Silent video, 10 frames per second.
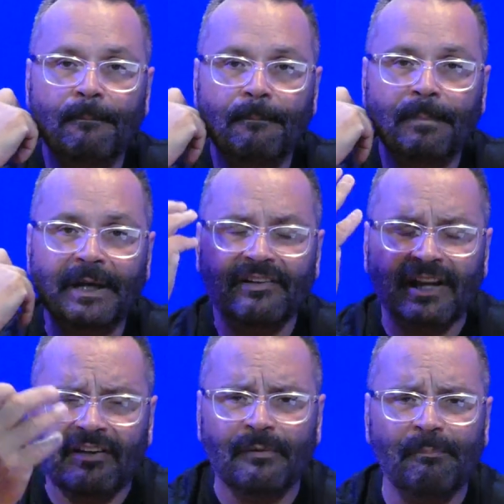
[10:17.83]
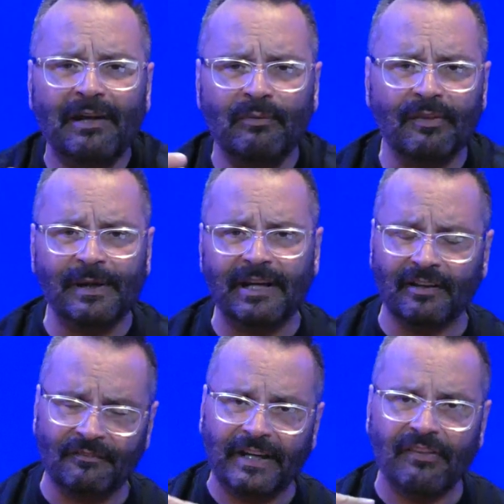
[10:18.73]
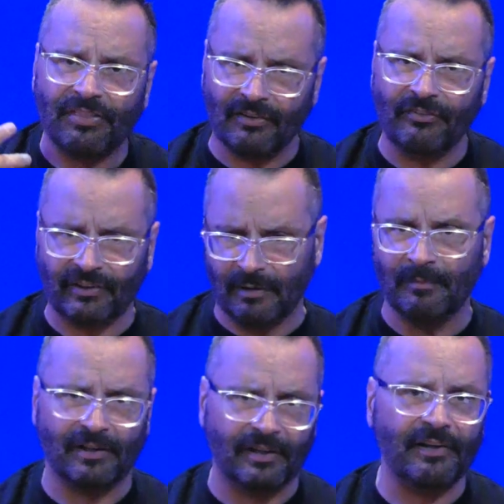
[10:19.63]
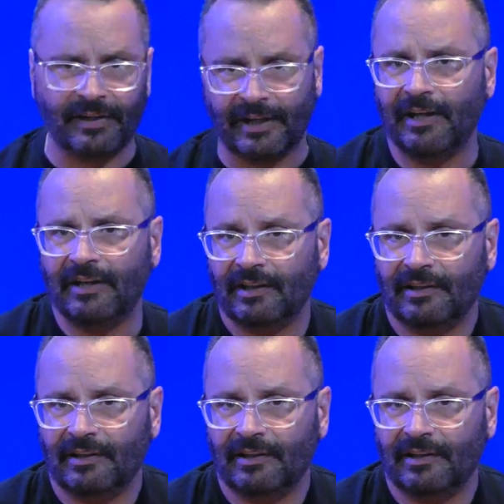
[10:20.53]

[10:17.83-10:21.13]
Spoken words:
But I take it to bed with me, and if I get thirsty in the middle of the night,